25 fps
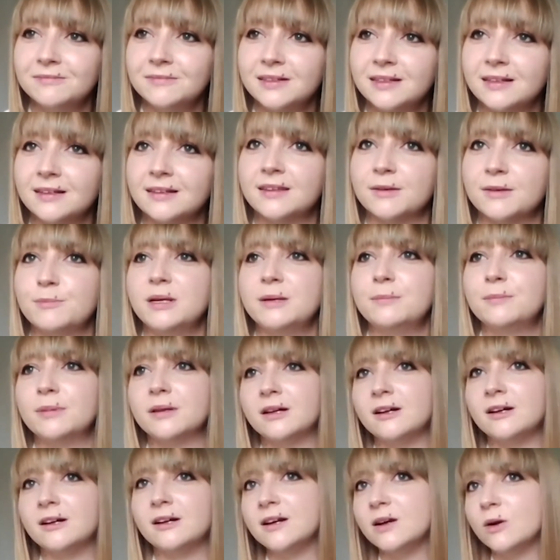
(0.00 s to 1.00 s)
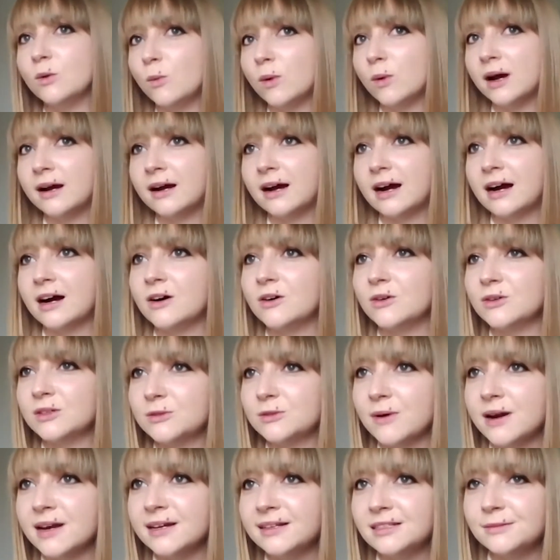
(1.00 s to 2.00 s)
The people are in a
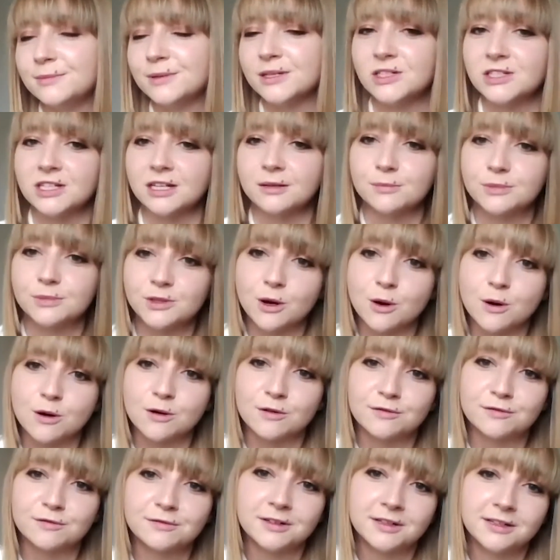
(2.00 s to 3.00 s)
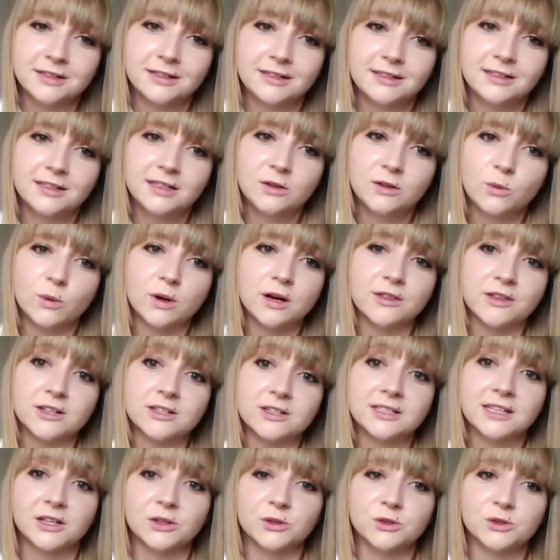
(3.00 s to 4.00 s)
warehouse ready to be shipped off, where their
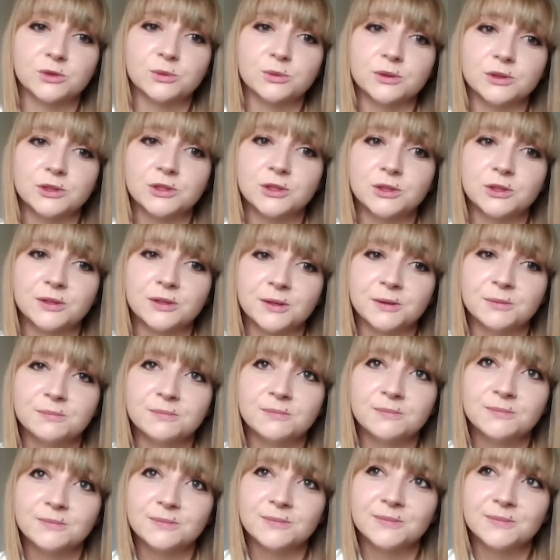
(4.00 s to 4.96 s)
skills will suit them,